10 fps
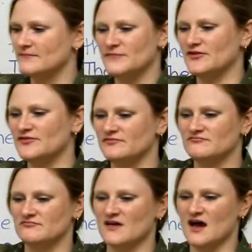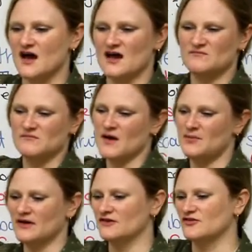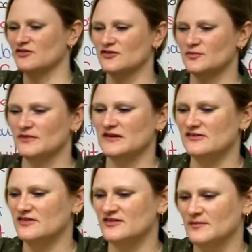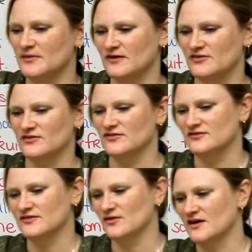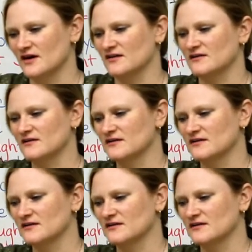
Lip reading: "Just a pair of shoes, please, just a pair of shoes. Don't care.